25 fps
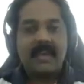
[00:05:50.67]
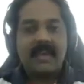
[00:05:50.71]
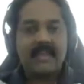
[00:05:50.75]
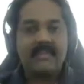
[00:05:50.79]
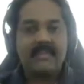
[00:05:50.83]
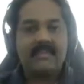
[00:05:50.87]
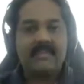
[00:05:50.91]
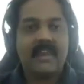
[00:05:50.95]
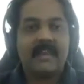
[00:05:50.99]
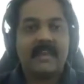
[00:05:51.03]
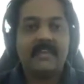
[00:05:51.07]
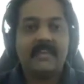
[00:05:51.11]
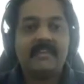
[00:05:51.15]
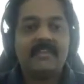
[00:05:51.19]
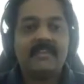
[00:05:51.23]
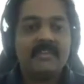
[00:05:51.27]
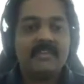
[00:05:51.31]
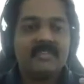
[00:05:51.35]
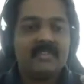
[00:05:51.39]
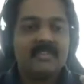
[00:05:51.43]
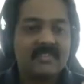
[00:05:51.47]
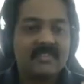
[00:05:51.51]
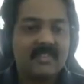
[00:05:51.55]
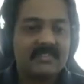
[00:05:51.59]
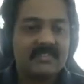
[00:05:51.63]
And yeah,
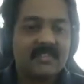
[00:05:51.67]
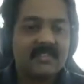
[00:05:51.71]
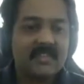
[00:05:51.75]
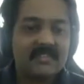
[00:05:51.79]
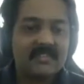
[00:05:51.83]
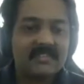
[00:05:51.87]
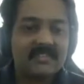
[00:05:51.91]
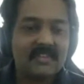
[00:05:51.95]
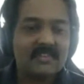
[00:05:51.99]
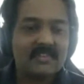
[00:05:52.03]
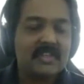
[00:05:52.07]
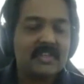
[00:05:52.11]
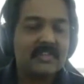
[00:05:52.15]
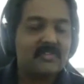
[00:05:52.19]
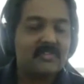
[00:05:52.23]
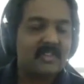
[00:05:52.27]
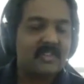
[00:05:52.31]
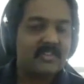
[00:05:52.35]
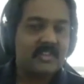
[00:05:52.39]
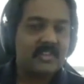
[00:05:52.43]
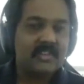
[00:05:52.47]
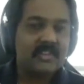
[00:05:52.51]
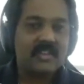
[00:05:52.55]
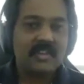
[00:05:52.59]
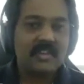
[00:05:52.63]
this just gives
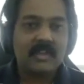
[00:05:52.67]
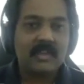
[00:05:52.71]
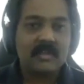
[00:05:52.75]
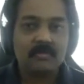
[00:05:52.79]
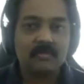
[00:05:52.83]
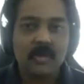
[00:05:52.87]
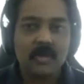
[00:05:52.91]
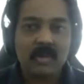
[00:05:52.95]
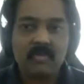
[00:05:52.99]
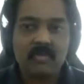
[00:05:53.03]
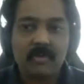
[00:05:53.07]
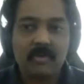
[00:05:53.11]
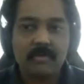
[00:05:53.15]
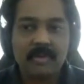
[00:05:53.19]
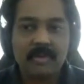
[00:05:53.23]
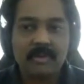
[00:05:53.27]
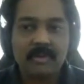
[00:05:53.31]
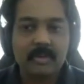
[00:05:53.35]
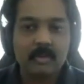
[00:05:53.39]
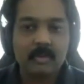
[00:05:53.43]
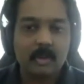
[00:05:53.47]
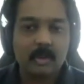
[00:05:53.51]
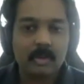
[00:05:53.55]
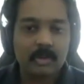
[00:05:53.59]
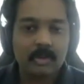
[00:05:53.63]
us an
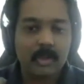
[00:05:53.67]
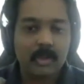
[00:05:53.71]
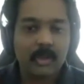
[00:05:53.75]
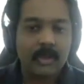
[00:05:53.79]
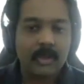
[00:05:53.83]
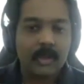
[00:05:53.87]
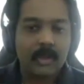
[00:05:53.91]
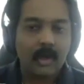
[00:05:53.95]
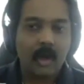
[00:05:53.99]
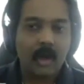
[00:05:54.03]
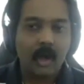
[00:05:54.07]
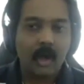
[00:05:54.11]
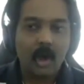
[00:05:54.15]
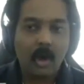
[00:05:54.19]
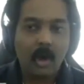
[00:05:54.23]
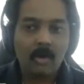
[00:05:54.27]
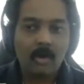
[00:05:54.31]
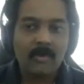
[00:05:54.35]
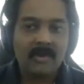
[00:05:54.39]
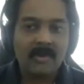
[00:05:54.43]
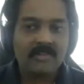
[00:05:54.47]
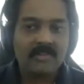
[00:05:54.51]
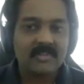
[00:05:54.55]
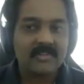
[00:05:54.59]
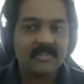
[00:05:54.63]
information on how
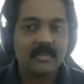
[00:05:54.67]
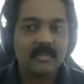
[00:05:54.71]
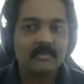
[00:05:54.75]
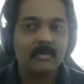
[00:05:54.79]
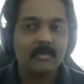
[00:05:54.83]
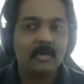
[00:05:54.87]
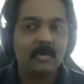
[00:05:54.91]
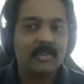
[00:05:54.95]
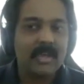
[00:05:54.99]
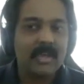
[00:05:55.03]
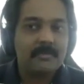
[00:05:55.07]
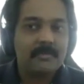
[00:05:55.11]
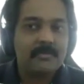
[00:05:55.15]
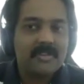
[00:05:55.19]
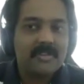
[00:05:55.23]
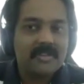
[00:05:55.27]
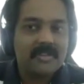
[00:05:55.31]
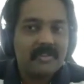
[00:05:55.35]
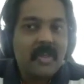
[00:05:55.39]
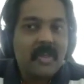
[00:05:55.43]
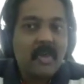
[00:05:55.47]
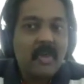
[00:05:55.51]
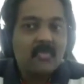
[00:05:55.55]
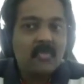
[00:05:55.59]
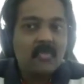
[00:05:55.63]
much is the boot times
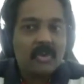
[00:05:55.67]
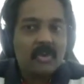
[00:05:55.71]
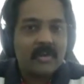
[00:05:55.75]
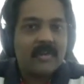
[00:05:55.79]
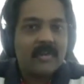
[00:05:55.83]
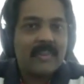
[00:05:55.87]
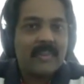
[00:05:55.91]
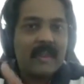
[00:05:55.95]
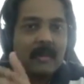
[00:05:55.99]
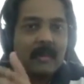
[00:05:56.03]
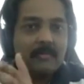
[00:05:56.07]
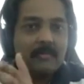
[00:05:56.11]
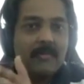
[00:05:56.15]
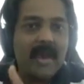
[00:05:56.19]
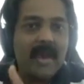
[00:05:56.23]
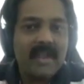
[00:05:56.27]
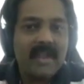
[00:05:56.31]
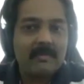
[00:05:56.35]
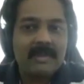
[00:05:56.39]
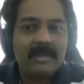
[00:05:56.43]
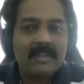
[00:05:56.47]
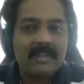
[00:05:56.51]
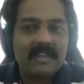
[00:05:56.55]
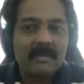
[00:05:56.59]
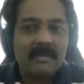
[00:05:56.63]
for
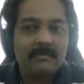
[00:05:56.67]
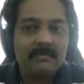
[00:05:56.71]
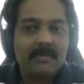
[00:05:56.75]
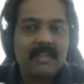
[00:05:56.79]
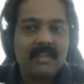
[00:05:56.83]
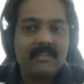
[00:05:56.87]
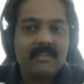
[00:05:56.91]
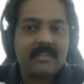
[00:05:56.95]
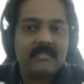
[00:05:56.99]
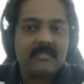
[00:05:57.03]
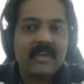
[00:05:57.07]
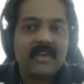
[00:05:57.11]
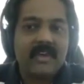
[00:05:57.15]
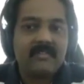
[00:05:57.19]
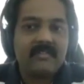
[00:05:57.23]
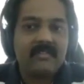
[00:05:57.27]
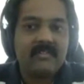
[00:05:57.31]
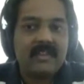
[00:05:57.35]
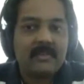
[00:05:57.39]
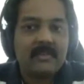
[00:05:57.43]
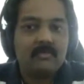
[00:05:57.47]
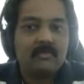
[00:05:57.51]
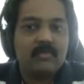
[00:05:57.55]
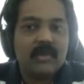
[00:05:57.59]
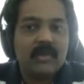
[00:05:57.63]
bare metal application where
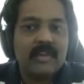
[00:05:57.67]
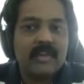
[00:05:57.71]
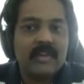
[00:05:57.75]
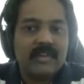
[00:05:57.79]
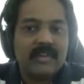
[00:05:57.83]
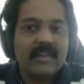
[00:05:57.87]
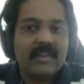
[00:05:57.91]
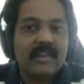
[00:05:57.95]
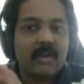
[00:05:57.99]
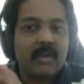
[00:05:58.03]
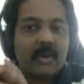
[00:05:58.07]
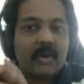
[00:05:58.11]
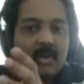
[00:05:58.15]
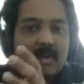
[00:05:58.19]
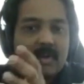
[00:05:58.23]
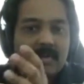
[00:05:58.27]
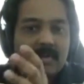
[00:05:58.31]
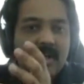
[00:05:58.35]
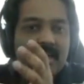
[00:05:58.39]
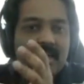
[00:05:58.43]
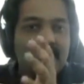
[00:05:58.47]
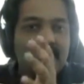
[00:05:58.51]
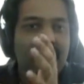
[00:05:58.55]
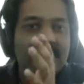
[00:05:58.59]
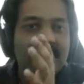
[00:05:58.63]
we run in a
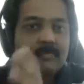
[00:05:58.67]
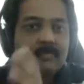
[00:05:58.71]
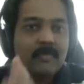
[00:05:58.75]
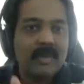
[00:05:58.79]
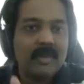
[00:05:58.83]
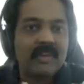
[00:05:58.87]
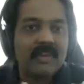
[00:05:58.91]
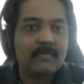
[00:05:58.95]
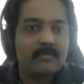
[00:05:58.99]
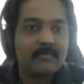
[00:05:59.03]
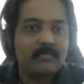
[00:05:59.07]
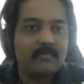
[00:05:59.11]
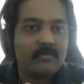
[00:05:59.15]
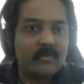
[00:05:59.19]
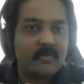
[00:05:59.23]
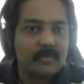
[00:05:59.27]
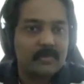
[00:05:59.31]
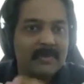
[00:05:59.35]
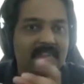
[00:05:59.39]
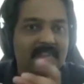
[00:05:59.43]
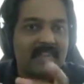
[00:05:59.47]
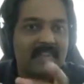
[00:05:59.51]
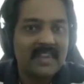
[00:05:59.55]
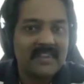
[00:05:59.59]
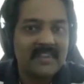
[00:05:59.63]
Raspberry
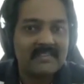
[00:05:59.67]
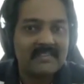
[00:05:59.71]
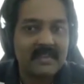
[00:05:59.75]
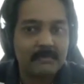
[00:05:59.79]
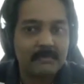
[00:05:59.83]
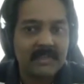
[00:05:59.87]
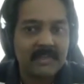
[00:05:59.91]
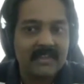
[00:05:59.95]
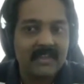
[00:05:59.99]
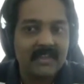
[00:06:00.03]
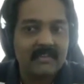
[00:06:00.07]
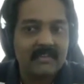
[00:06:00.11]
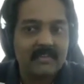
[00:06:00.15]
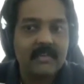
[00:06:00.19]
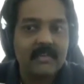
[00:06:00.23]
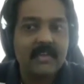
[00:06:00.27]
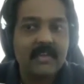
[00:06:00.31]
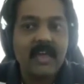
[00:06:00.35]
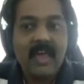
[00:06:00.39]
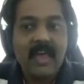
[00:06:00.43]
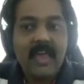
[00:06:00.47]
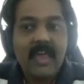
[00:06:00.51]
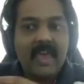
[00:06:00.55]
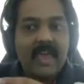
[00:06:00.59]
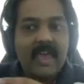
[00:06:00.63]
specialized
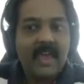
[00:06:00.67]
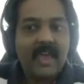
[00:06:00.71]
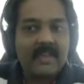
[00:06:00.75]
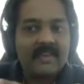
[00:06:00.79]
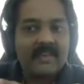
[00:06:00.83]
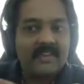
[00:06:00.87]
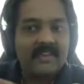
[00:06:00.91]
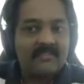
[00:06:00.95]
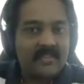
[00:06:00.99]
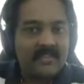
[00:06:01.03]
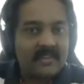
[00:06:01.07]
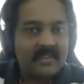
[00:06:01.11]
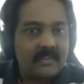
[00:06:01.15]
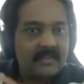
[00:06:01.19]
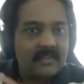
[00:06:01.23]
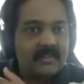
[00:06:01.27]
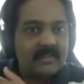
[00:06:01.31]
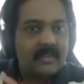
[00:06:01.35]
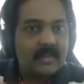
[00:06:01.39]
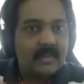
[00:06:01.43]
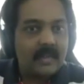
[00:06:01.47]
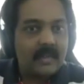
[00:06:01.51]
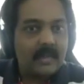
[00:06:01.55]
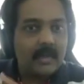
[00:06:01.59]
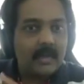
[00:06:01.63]
application and
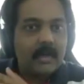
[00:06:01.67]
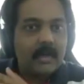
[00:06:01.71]
different